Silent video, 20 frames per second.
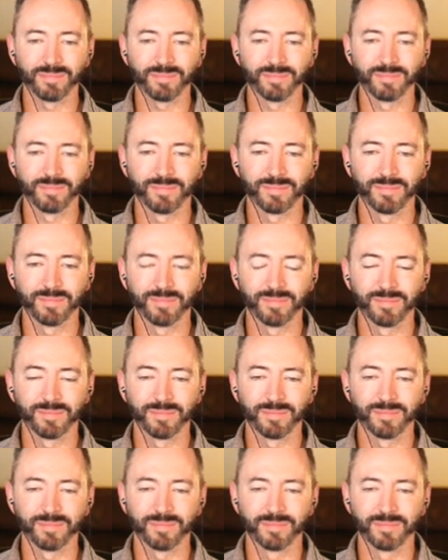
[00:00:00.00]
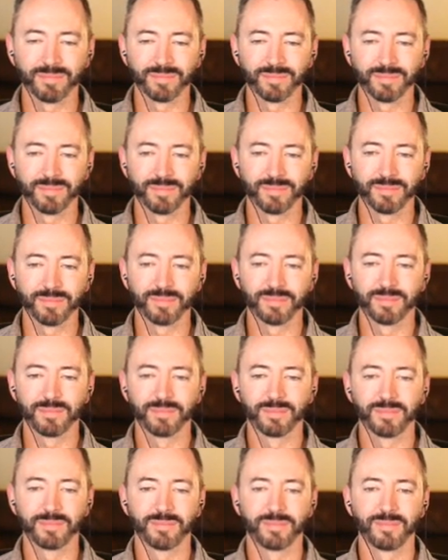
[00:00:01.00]

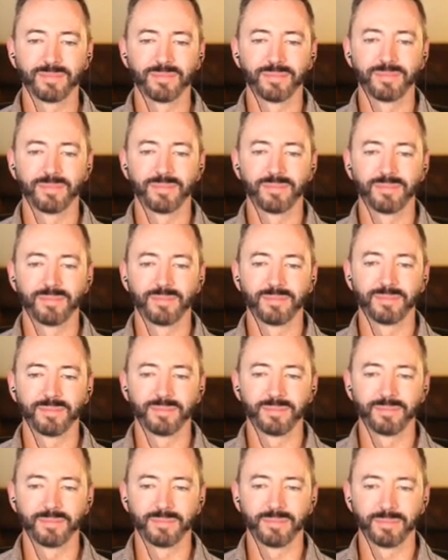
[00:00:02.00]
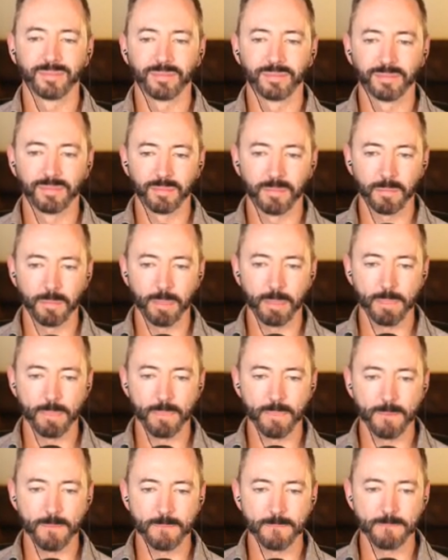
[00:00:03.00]

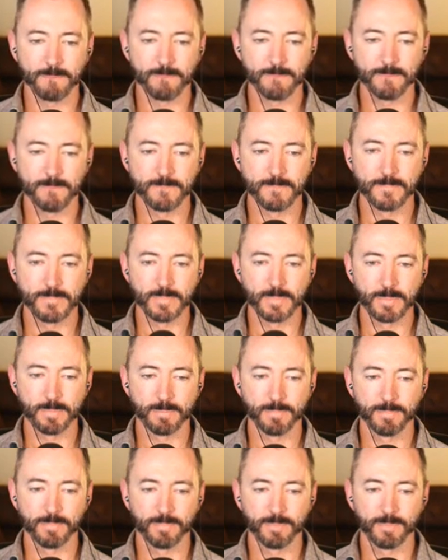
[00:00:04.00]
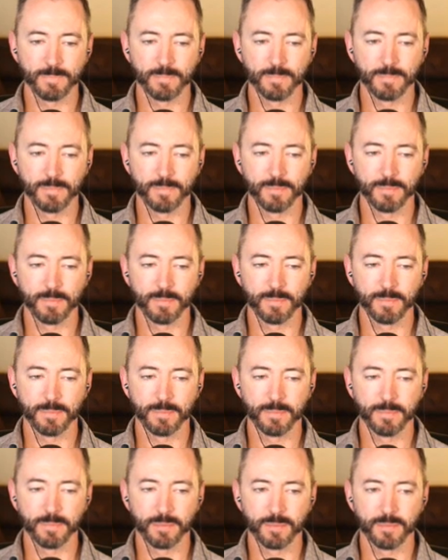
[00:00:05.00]

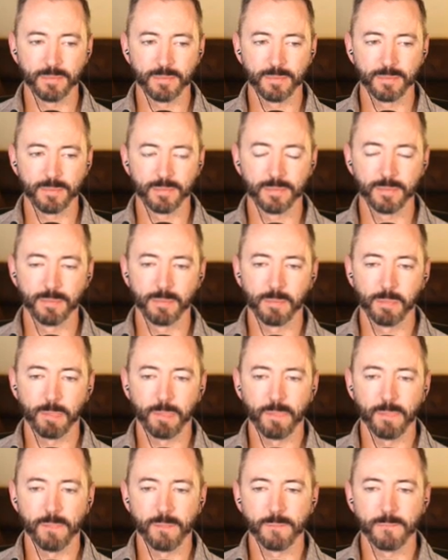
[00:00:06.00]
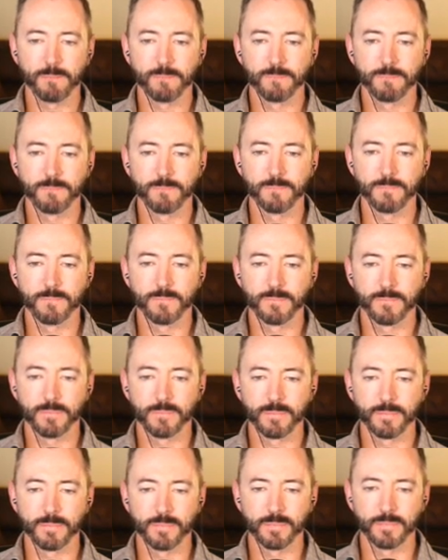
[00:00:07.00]
This person isn't speaking.